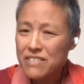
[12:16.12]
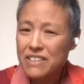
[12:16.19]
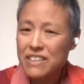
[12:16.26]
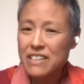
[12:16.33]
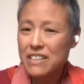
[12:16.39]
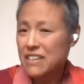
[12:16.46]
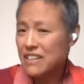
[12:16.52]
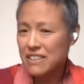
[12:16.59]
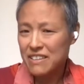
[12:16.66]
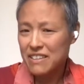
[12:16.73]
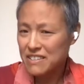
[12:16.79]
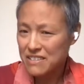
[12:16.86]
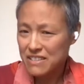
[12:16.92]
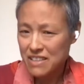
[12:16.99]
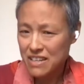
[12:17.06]
like
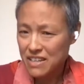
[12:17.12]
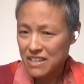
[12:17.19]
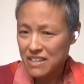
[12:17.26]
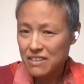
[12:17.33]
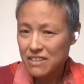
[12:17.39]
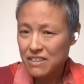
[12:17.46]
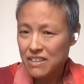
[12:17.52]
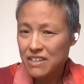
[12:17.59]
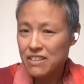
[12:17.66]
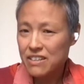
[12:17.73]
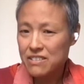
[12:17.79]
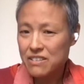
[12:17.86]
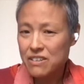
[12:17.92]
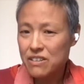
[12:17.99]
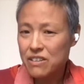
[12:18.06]
this. They
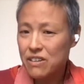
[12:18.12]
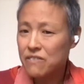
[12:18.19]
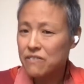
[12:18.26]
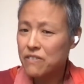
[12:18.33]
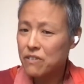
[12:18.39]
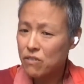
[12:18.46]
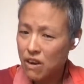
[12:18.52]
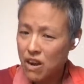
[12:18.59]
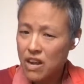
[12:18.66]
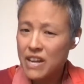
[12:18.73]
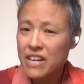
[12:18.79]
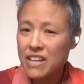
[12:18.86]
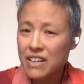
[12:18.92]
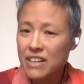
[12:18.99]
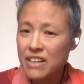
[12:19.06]
start off
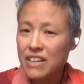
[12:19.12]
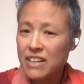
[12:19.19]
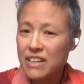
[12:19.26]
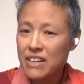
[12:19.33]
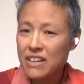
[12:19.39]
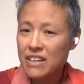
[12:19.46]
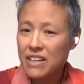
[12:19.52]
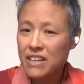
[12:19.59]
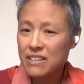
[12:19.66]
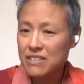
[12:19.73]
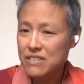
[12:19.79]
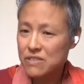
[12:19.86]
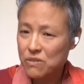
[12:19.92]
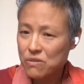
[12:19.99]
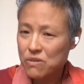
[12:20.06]
crying and
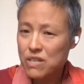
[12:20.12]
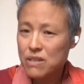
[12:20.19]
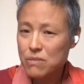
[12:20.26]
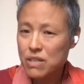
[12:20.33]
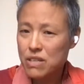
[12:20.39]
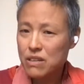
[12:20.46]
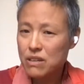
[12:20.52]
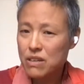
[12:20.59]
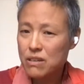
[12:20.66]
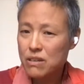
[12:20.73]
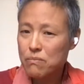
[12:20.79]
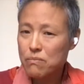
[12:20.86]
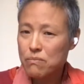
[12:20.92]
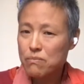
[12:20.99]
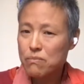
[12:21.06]
screaming,
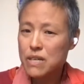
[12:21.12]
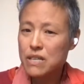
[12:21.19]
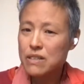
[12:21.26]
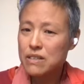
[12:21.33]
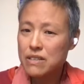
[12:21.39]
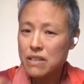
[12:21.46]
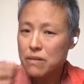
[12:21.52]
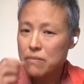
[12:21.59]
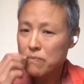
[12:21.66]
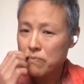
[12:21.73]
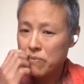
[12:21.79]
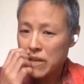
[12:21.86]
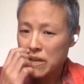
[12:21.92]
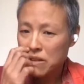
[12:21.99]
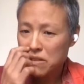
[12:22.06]
but
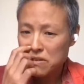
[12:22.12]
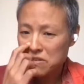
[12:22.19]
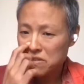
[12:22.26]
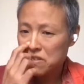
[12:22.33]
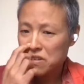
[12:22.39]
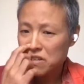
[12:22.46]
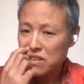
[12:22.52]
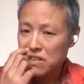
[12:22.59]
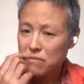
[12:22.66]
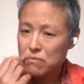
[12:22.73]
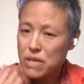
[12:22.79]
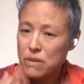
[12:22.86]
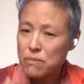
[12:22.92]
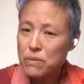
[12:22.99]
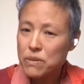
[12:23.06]
there's not enough
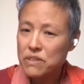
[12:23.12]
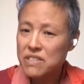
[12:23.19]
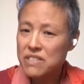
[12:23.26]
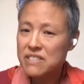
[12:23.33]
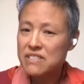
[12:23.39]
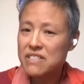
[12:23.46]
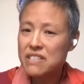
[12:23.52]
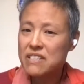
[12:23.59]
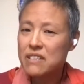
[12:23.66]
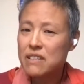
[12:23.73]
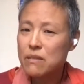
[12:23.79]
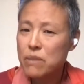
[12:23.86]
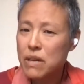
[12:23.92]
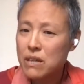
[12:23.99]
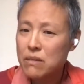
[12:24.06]
people to see to the
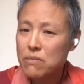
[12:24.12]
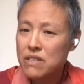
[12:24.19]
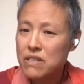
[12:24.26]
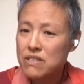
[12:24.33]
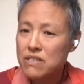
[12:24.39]
babies.